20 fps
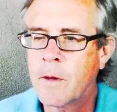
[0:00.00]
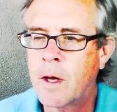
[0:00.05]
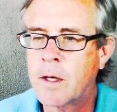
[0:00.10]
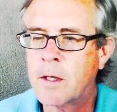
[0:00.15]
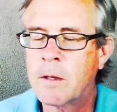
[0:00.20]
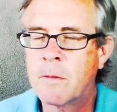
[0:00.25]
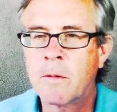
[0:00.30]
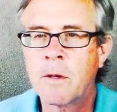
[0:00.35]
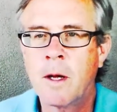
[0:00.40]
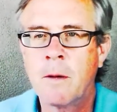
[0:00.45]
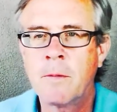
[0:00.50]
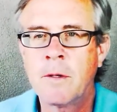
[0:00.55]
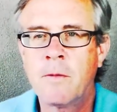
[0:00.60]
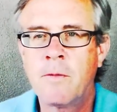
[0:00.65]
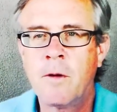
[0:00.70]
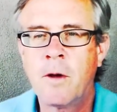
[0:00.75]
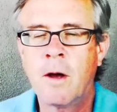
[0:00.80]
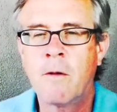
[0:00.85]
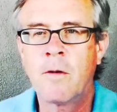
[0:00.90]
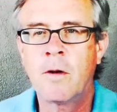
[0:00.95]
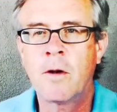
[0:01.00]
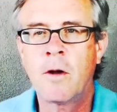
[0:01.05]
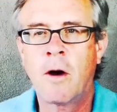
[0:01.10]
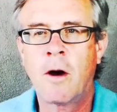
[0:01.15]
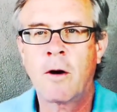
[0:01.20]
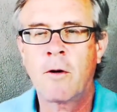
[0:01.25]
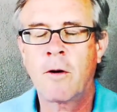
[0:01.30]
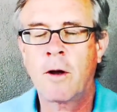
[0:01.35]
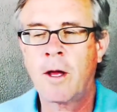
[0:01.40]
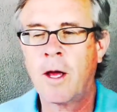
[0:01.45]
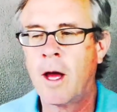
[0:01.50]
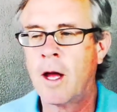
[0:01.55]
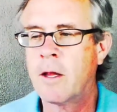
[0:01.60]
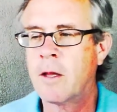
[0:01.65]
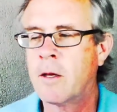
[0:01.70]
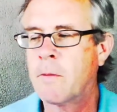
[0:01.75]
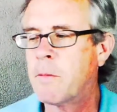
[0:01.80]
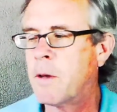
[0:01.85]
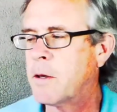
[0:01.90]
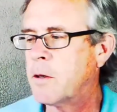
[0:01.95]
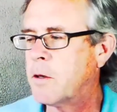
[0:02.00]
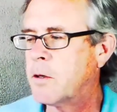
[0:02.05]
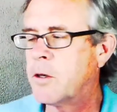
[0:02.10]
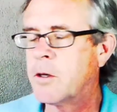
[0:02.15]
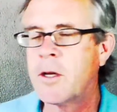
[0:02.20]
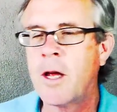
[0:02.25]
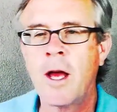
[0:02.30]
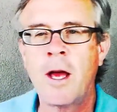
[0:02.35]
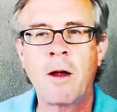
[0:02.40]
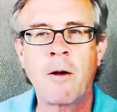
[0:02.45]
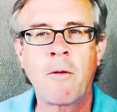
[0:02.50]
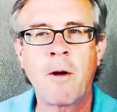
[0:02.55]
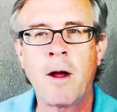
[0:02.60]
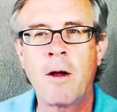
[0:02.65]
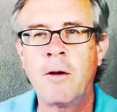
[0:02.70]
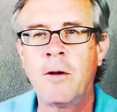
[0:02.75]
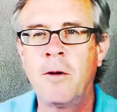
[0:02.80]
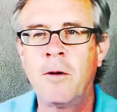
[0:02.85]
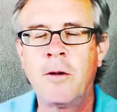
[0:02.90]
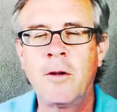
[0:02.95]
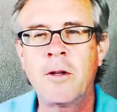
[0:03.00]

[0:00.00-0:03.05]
like sometimes if you have a dog or a cat, sometimes they'll just hang around you.